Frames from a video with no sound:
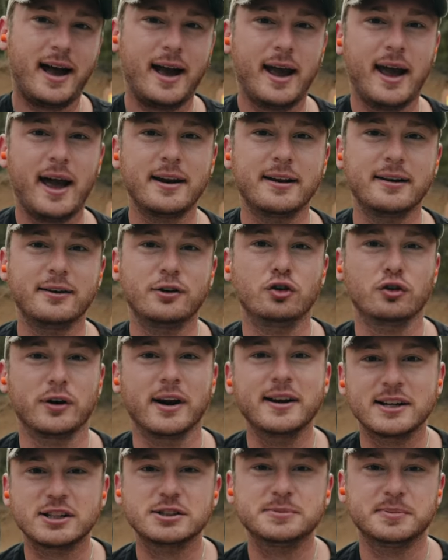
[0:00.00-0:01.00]
I had
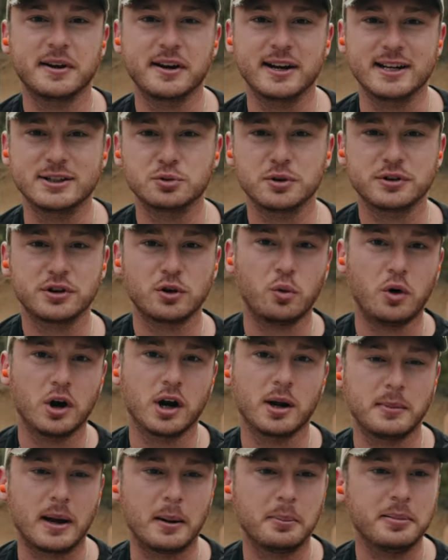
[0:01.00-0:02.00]
great experience with the
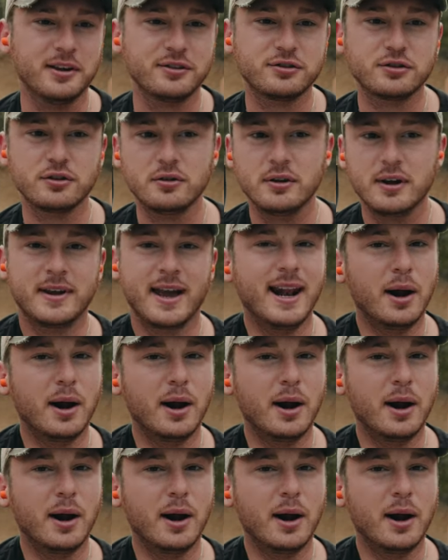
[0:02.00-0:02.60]
one on my pistol,